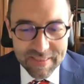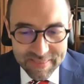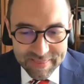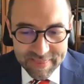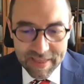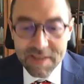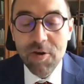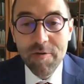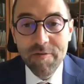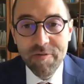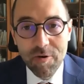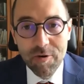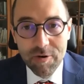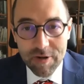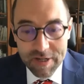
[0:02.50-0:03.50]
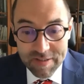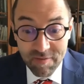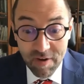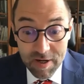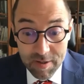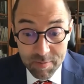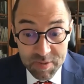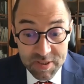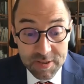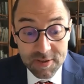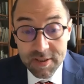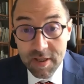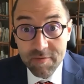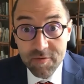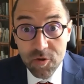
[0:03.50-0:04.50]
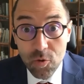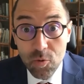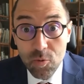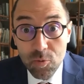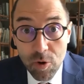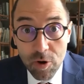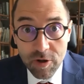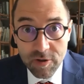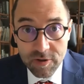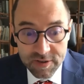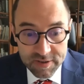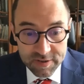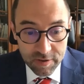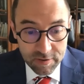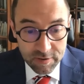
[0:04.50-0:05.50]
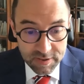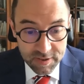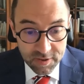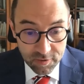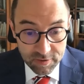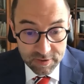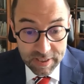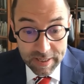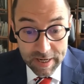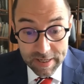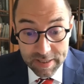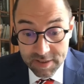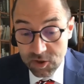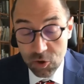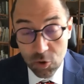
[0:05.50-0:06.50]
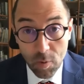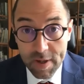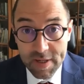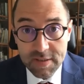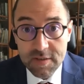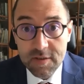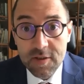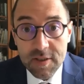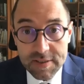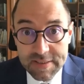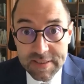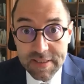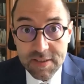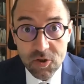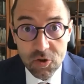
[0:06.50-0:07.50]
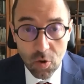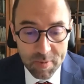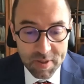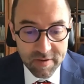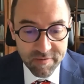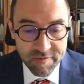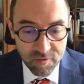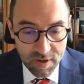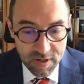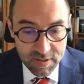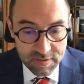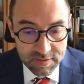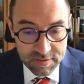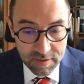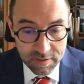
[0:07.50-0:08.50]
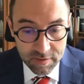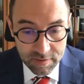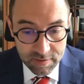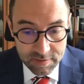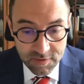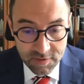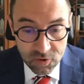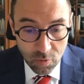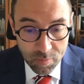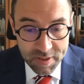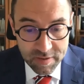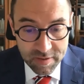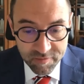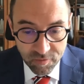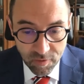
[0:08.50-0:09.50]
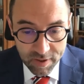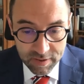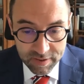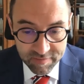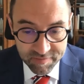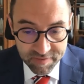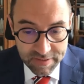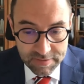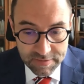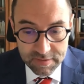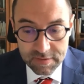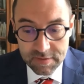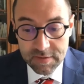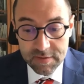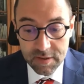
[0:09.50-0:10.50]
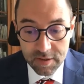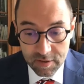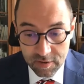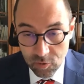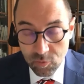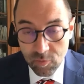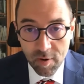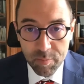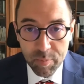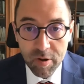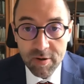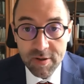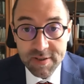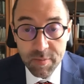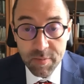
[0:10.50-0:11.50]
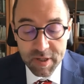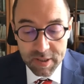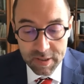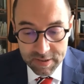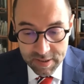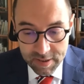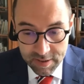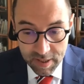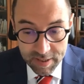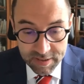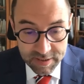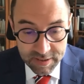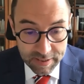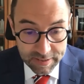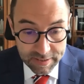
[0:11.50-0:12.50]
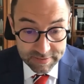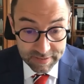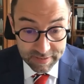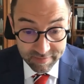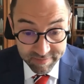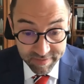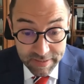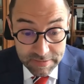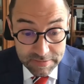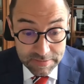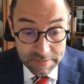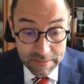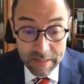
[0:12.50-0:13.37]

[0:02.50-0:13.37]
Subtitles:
Thank you for inviting me to say a few words here today. It's great to see so many friends and so many friendly faces who have participated in today's event.